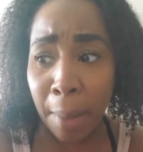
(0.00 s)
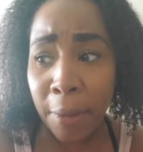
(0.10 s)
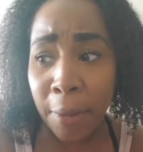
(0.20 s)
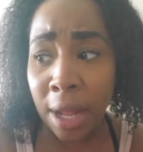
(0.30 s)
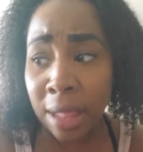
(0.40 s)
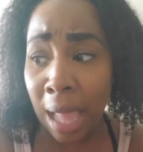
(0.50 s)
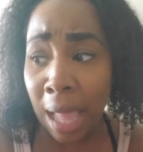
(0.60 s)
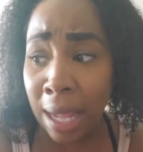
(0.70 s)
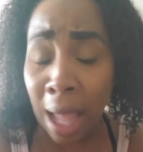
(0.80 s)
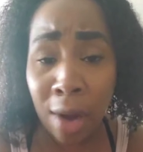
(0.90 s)
But
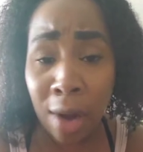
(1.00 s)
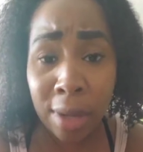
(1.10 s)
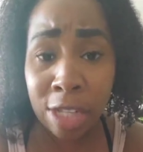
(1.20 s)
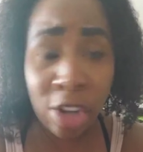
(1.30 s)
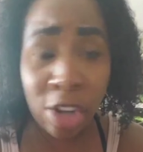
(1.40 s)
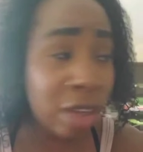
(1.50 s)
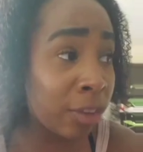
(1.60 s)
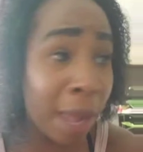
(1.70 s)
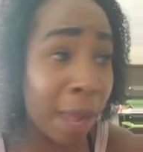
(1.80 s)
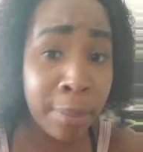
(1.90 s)
like, I already
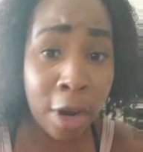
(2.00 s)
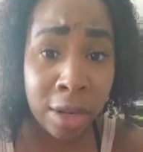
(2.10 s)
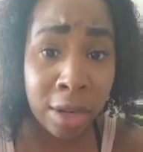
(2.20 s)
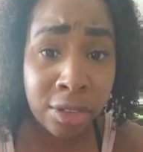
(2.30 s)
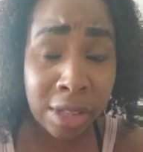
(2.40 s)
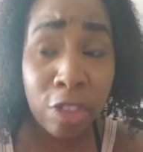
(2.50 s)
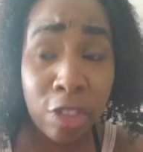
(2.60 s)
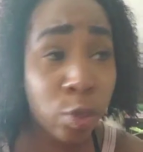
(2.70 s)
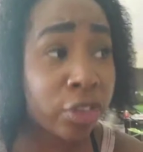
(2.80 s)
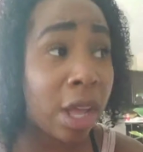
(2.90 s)
talked to my boss.
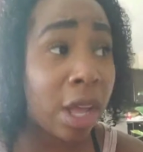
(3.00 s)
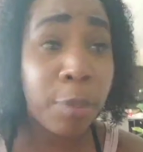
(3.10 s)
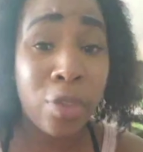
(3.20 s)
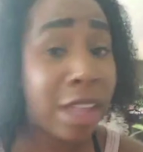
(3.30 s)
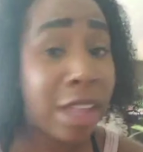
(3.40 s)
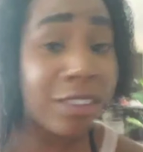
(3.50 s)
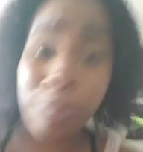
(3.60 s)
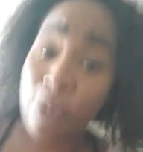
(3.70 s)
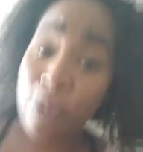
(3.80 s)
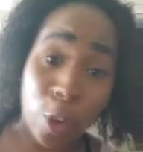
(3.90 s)
This
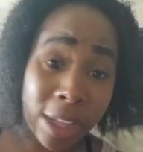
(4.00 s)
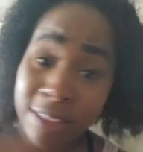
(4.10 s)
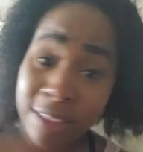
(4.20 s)
is before